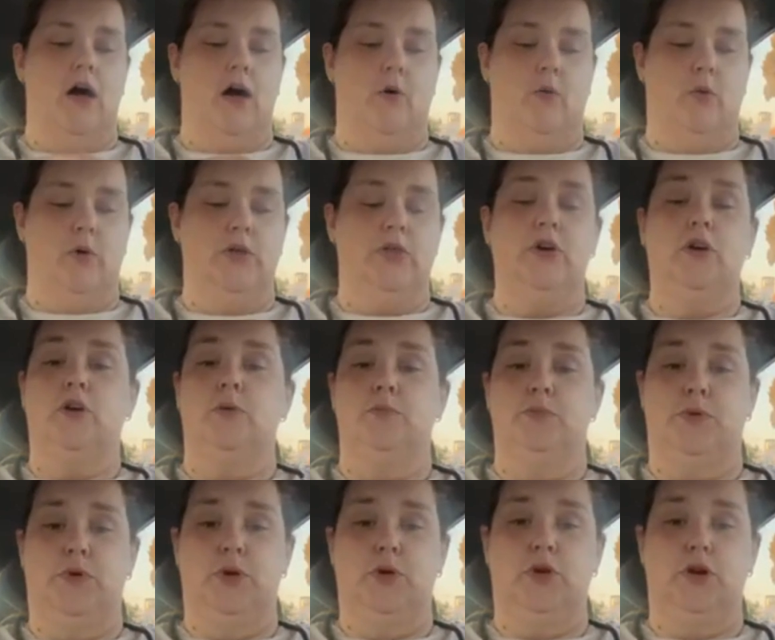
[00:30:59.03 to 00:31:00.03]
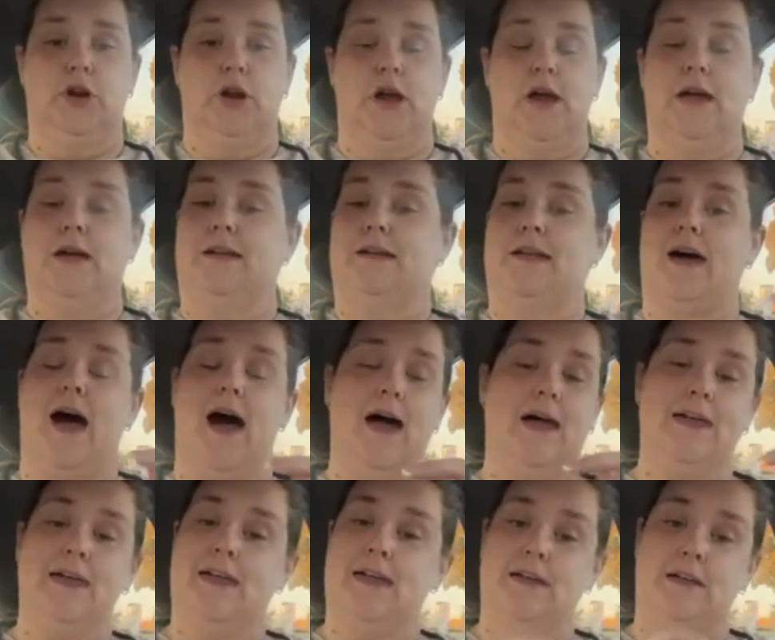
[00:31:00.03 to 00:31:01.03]
with a computer, and
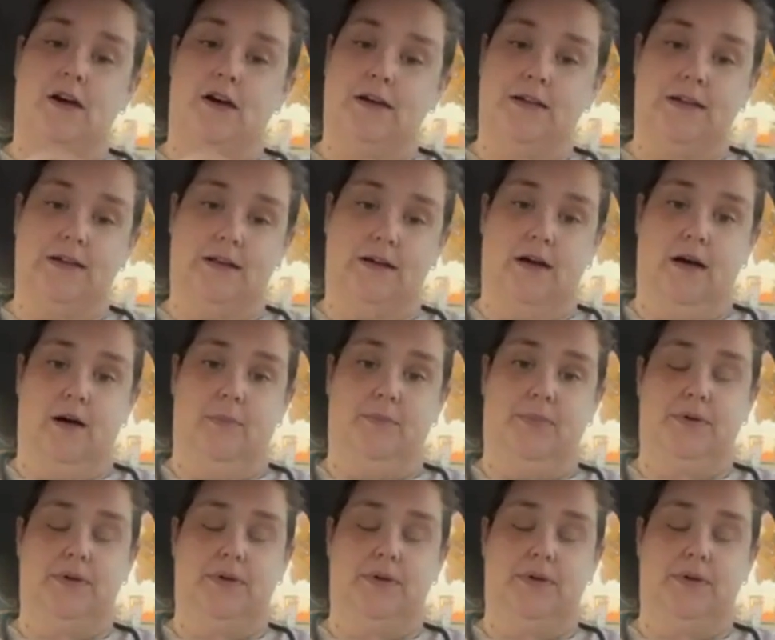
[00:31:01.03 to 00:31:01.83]
I cannot get up